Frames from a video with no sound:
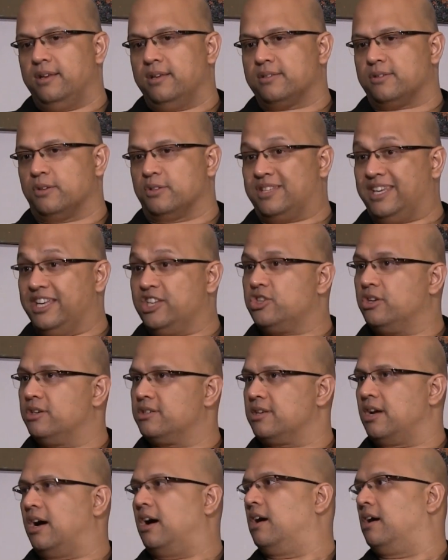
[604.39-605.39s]
So
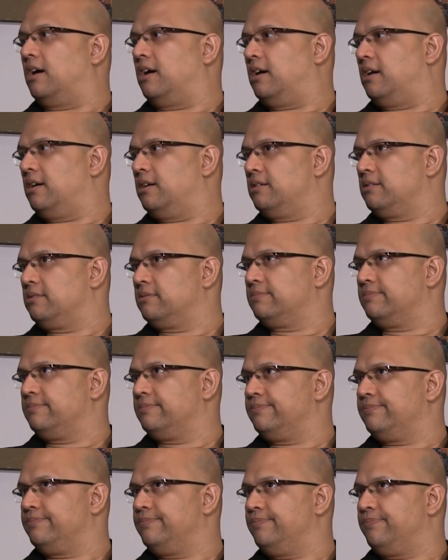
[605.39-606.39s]
teachers are
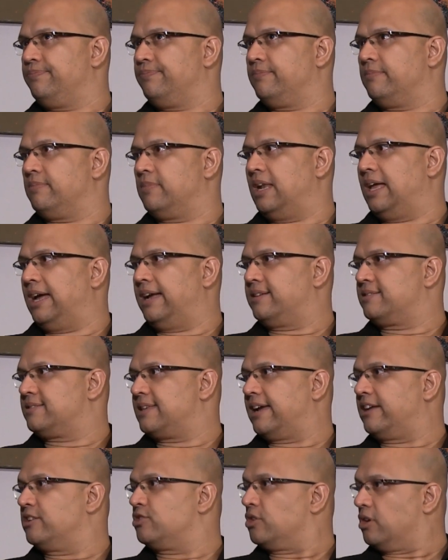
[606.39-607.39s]
like
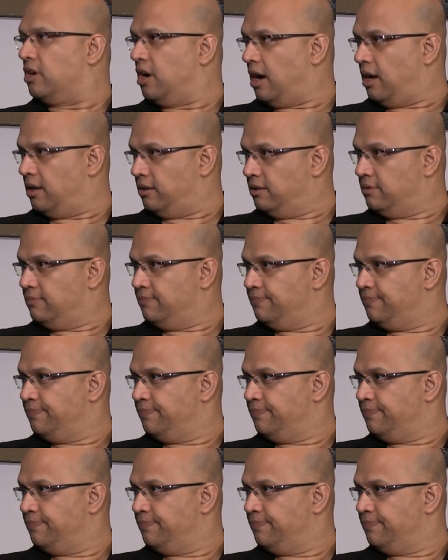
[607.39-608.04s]
second to God.